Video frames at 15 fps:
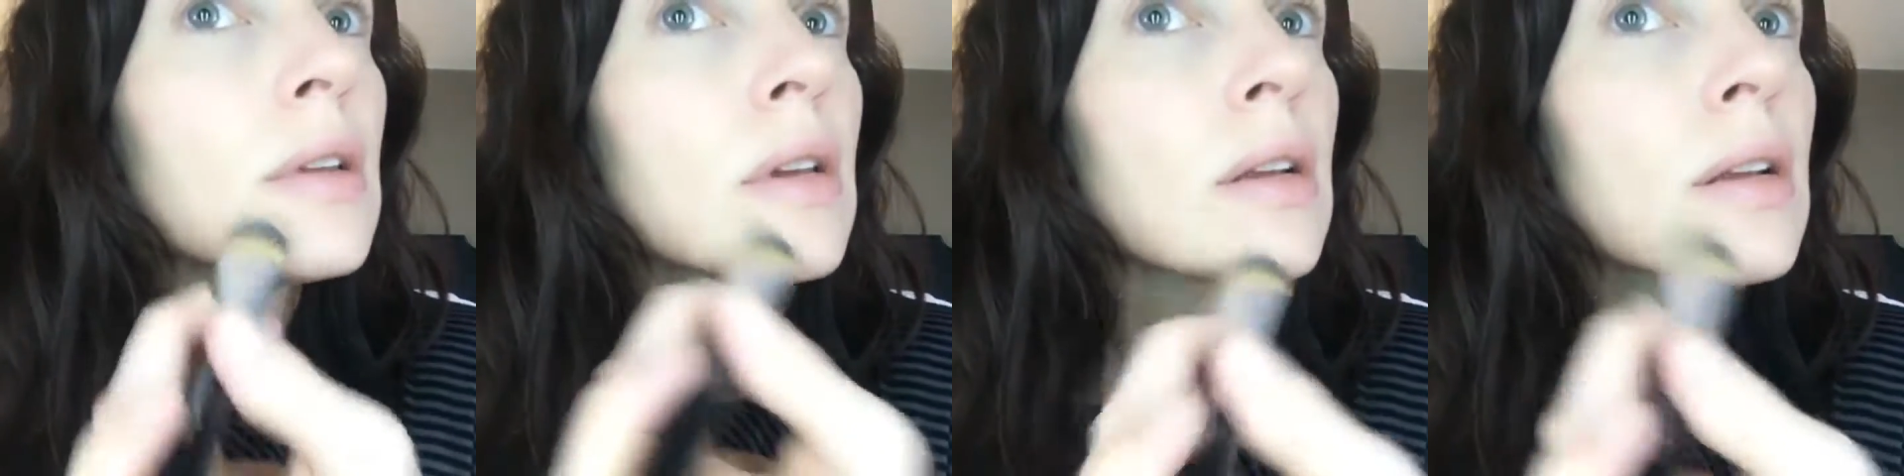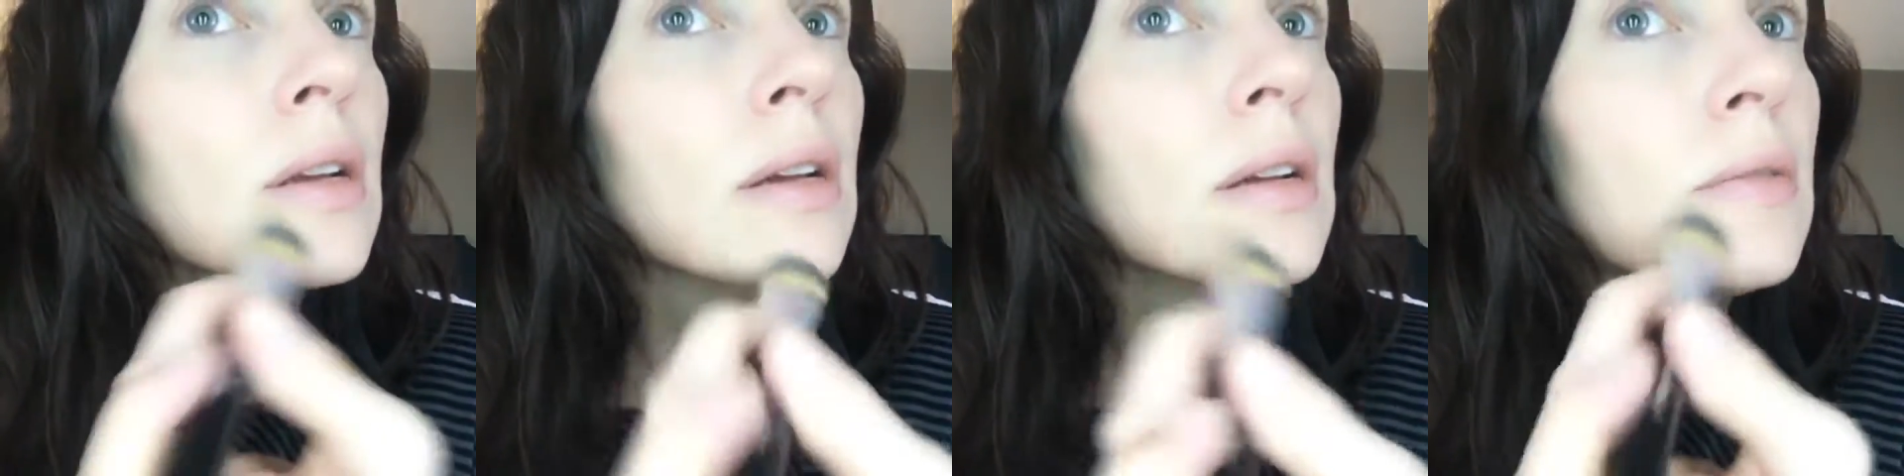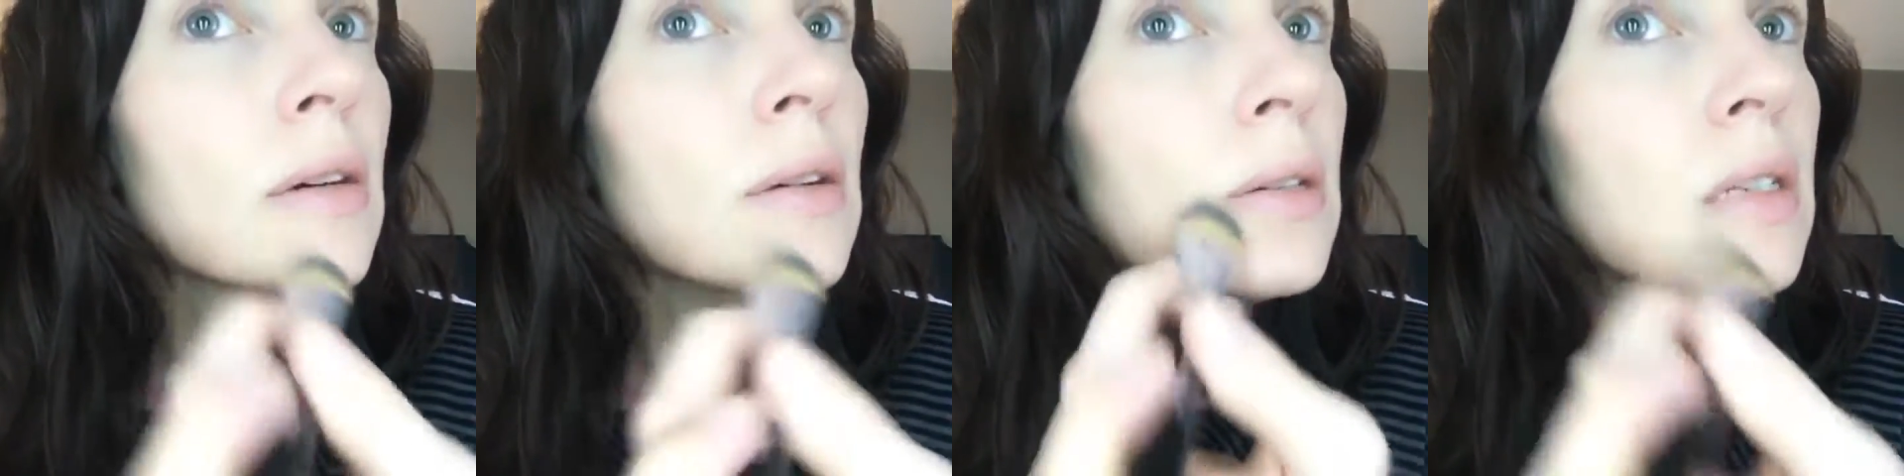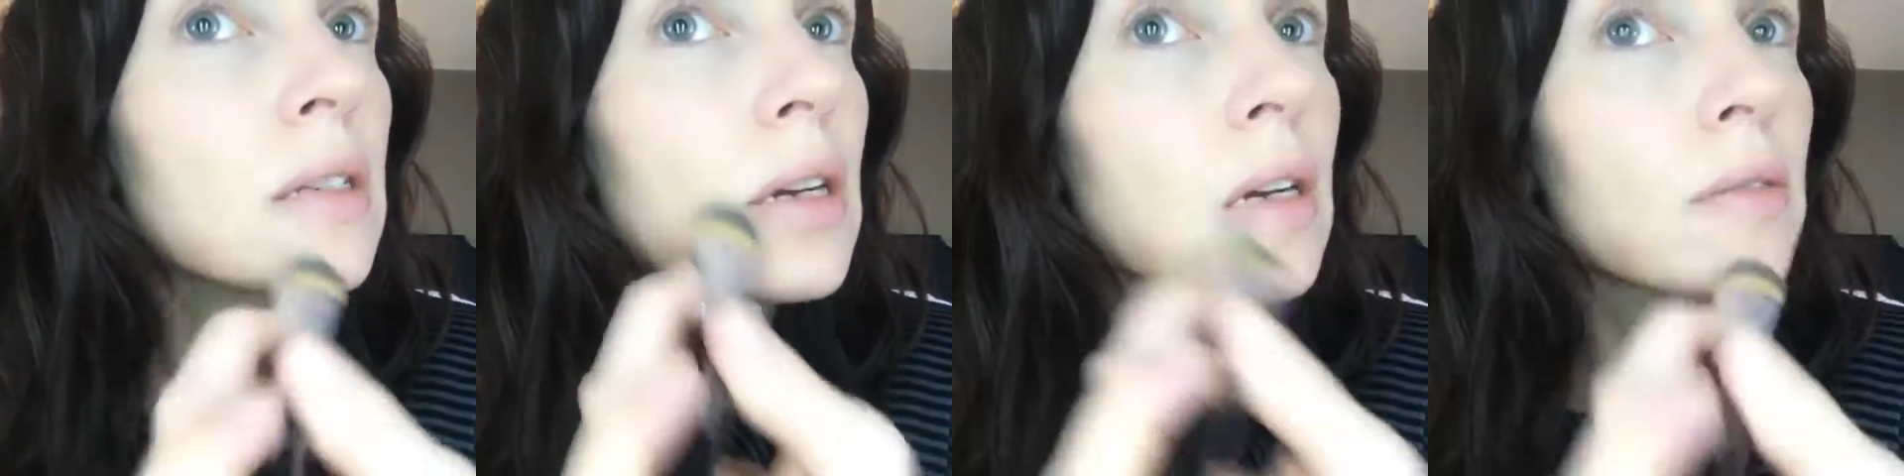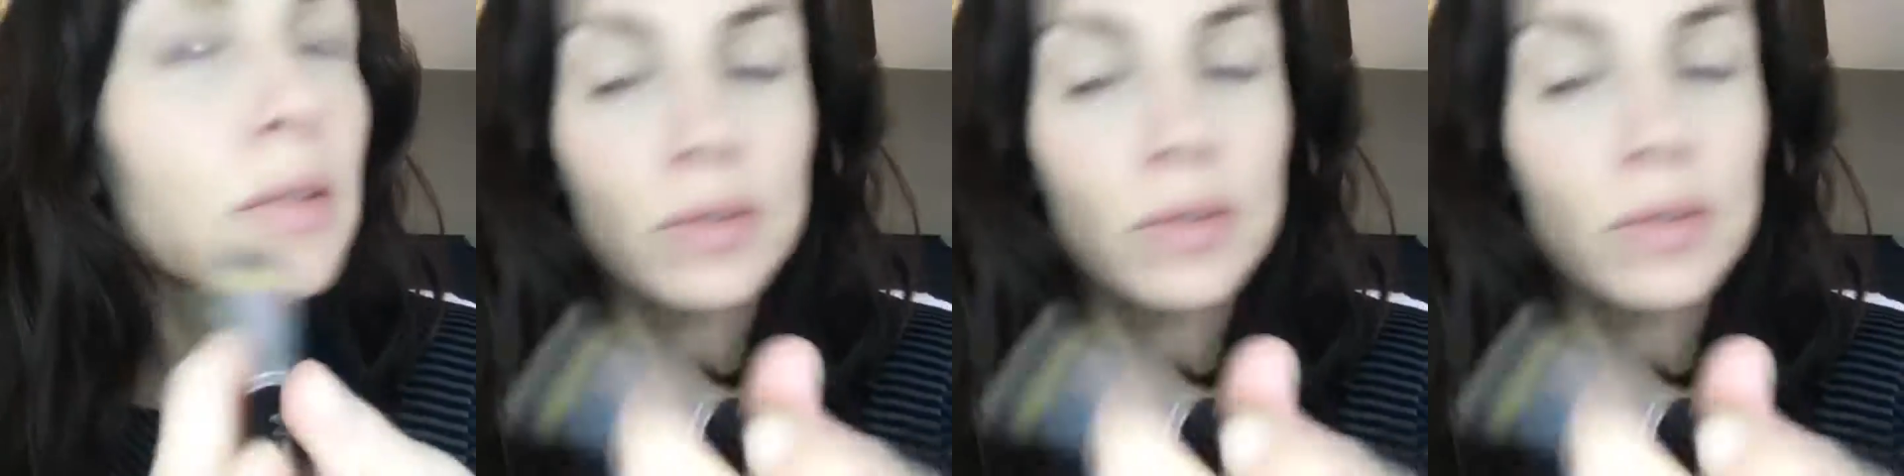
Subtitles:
And I kind of always have